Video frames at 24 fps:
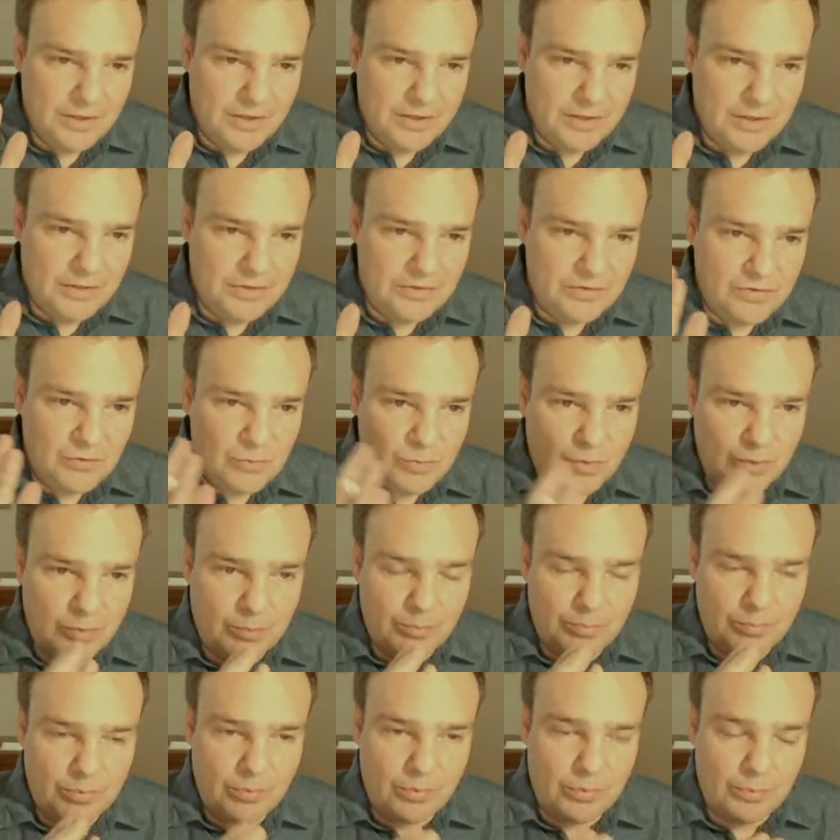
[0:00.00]
super
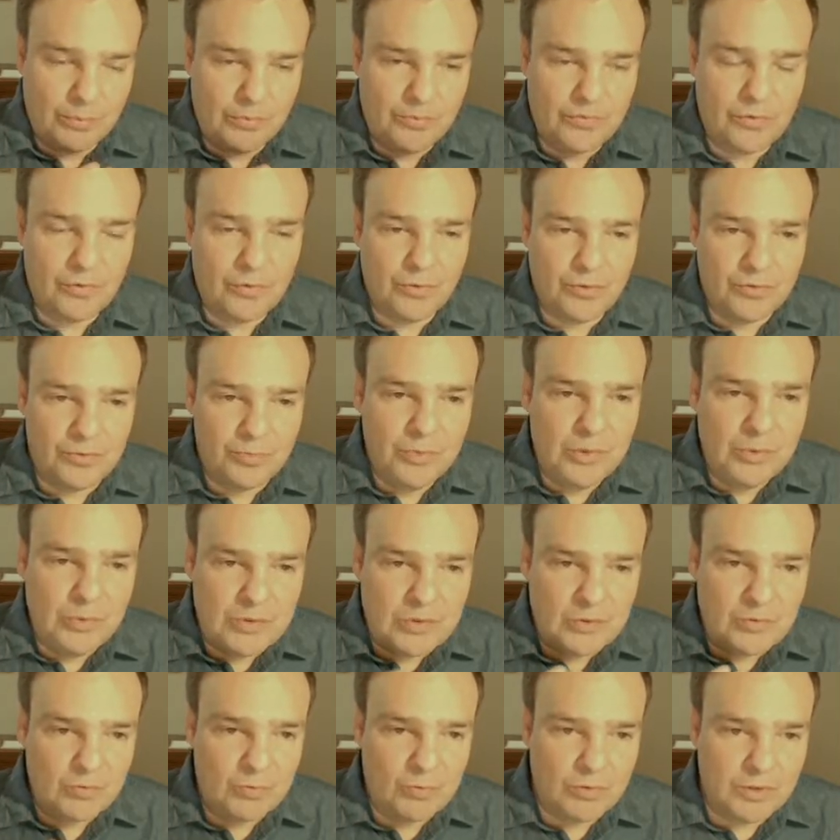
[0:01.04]
important. So this mu
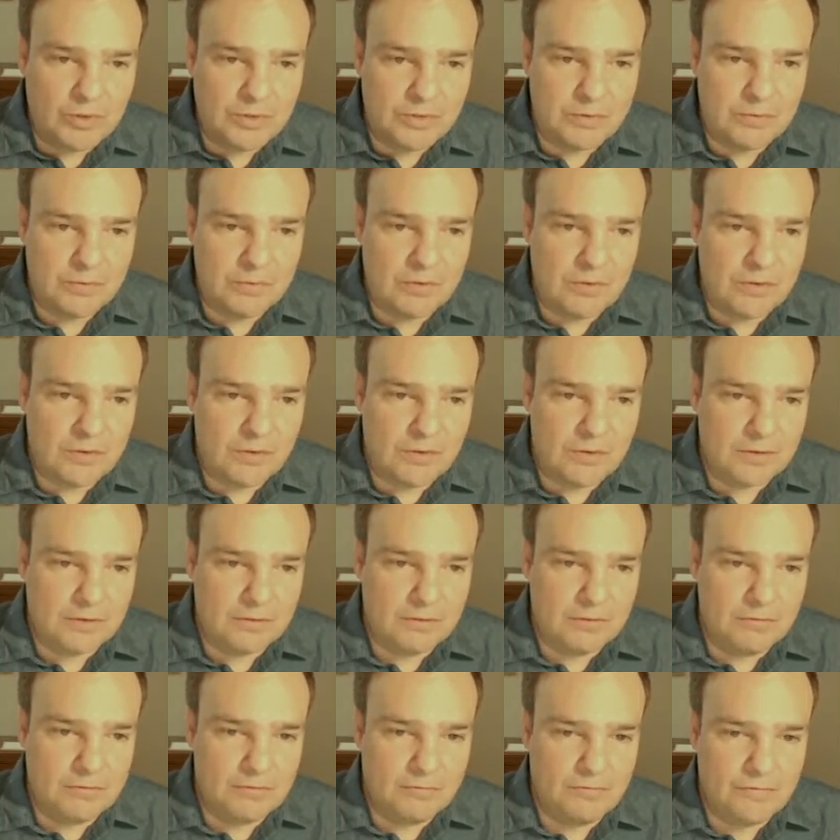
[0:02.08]
equals 1
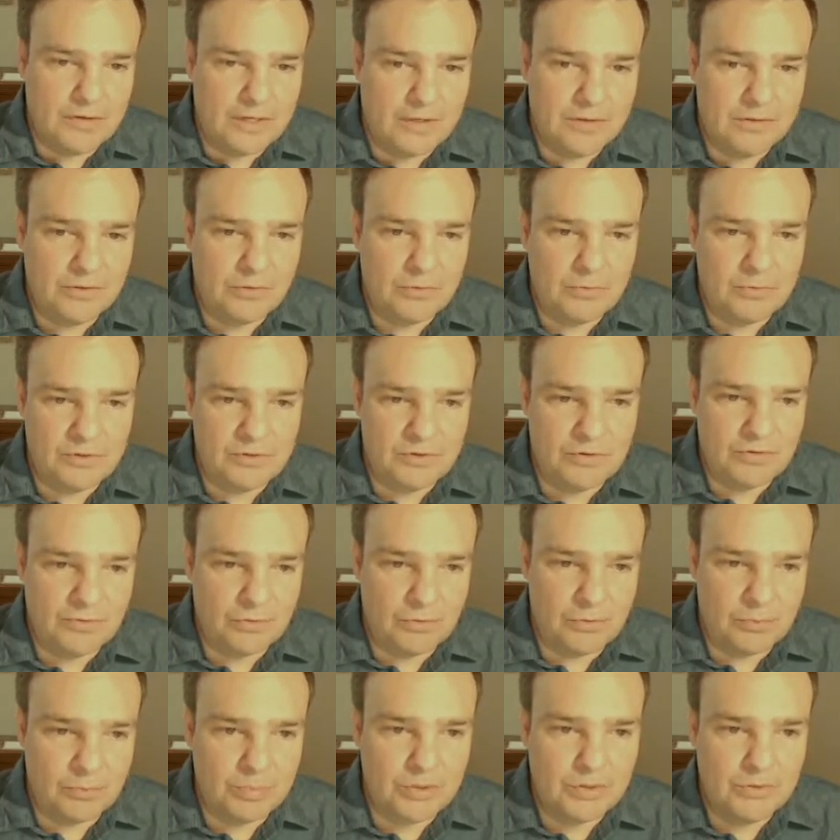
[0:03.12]
value, which is sort
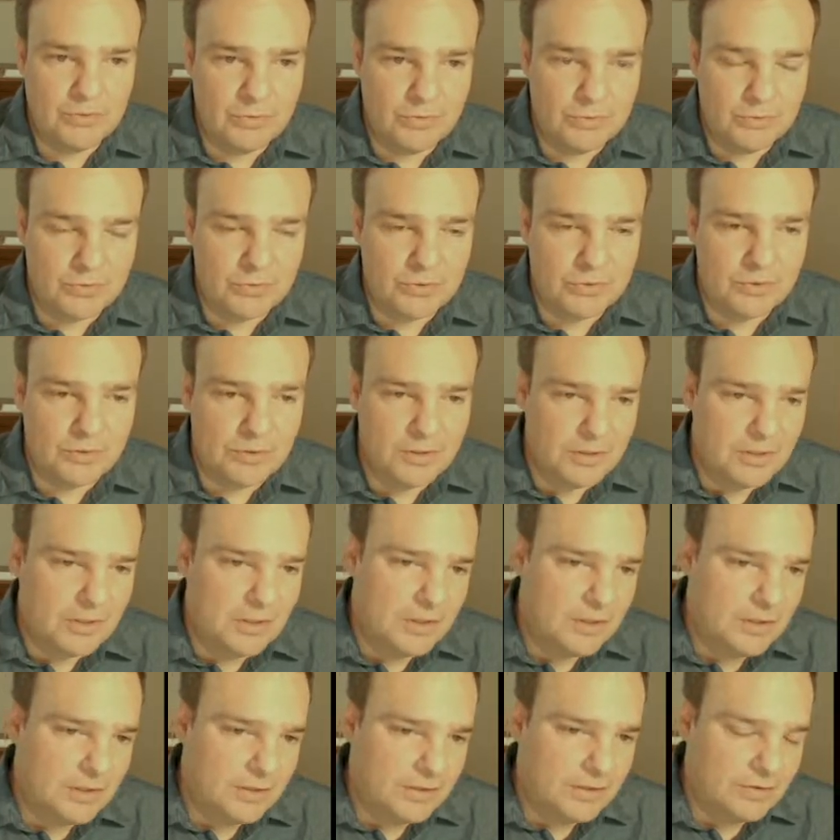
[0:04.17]
of peculiar,
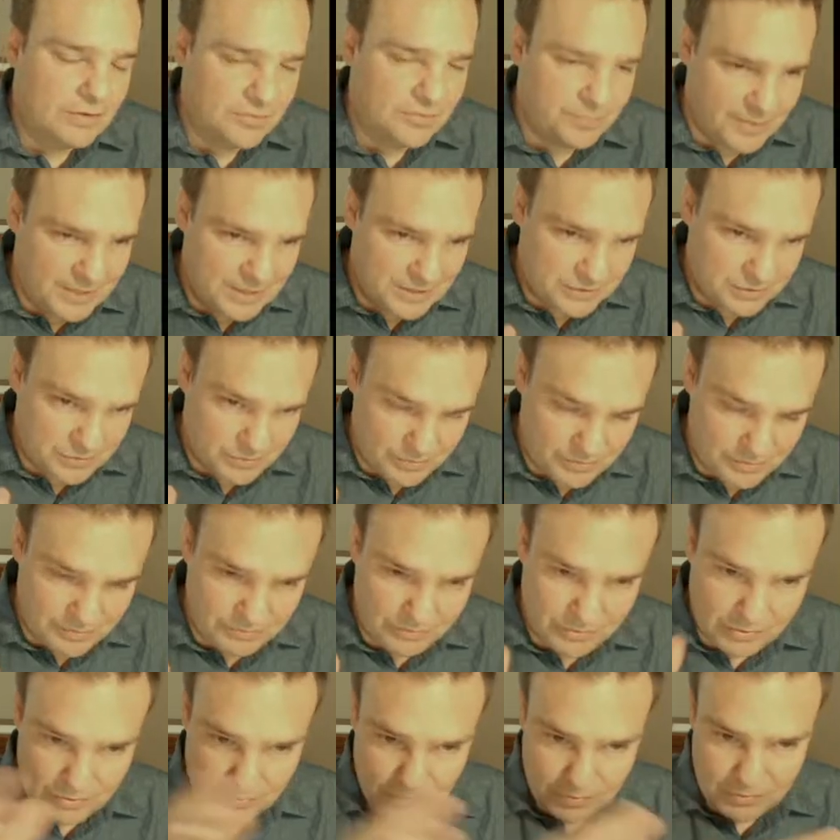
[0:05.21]
is special. If you
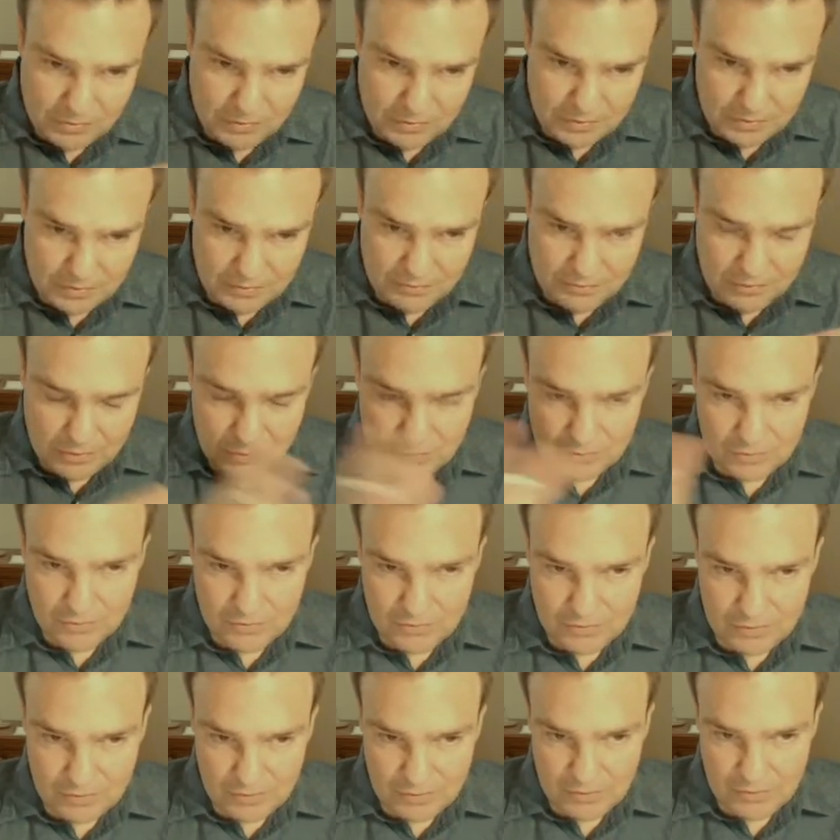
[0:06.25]
go just
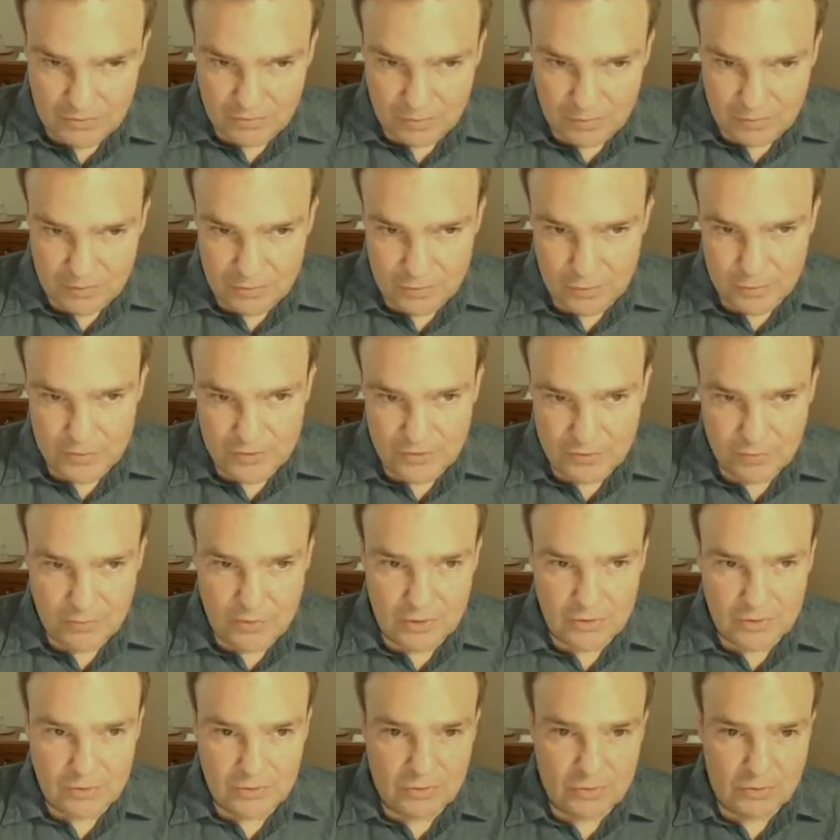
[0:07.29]
to a little bit
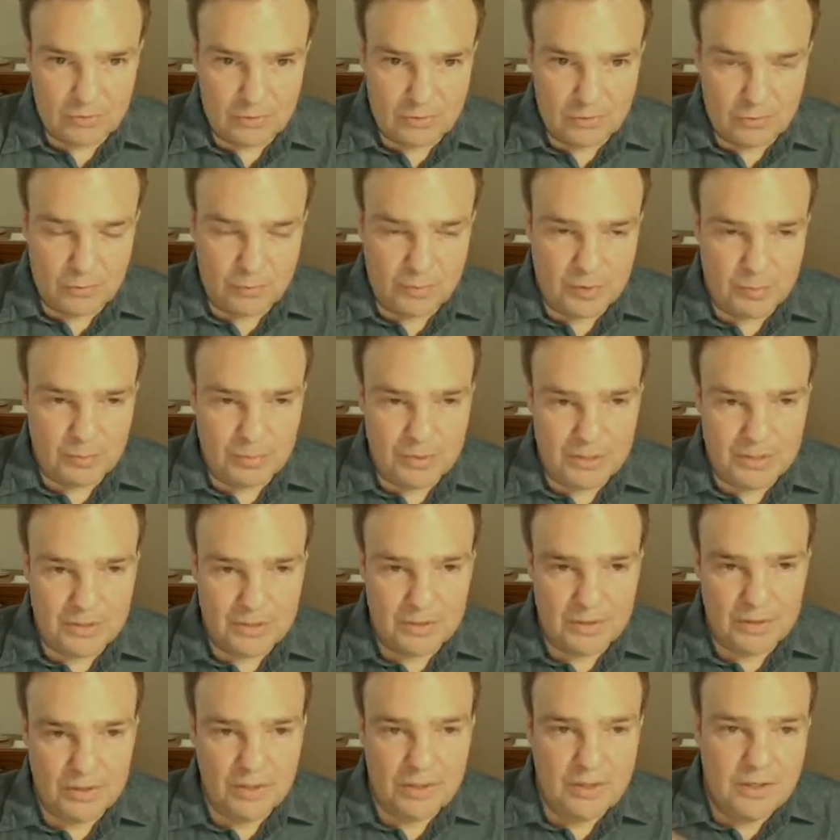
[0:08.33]
smaller or a little bit bigger,
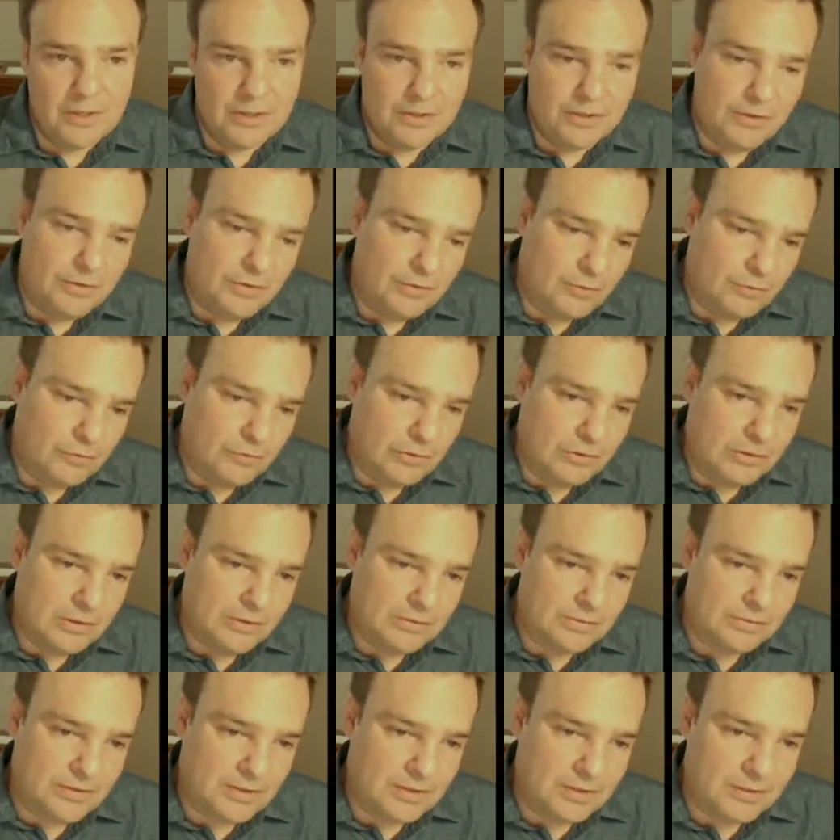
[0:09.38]
then over
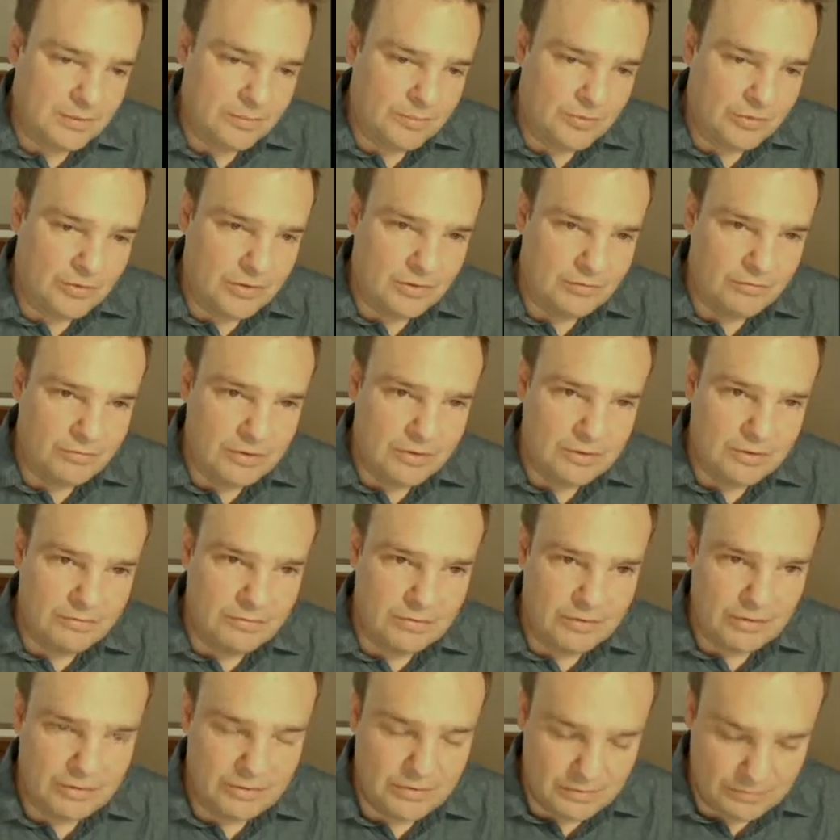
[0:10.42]
long times you get very,
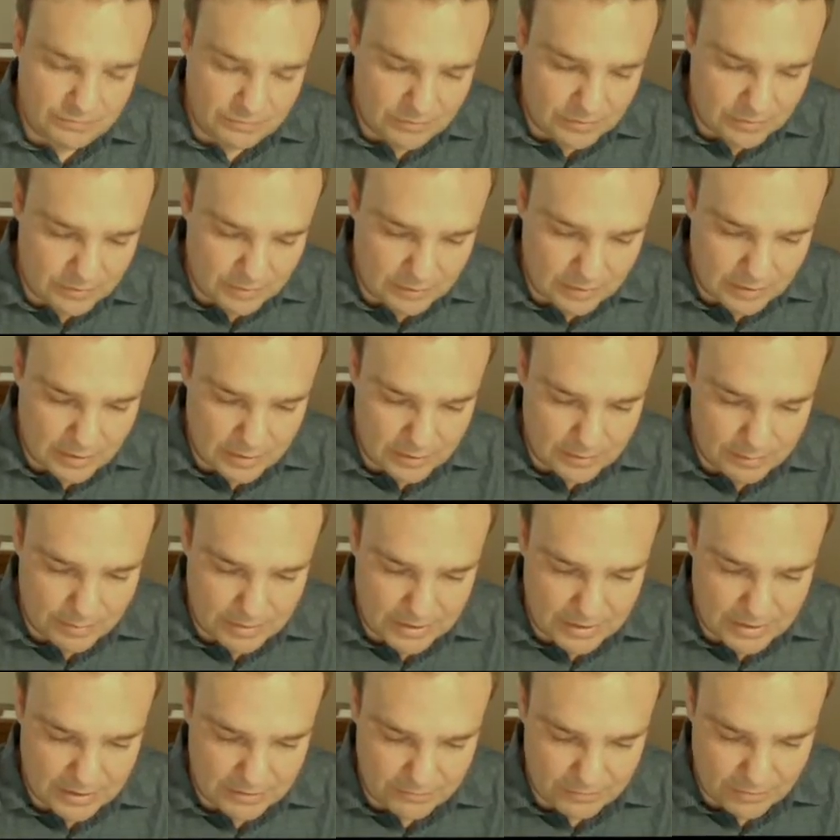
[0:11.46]
very different
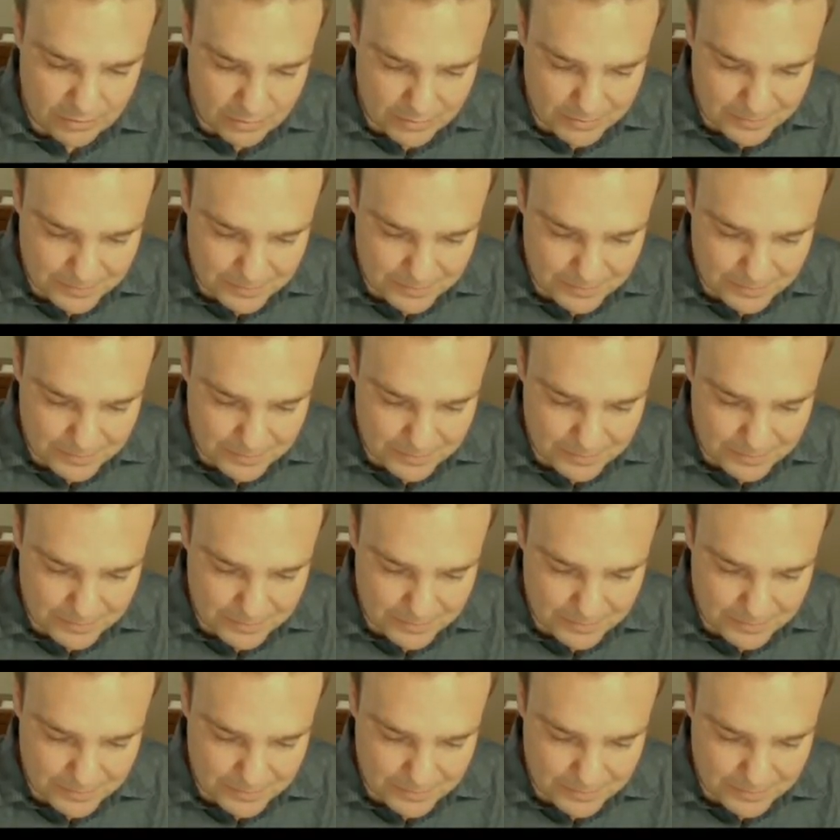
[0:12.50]
behavior.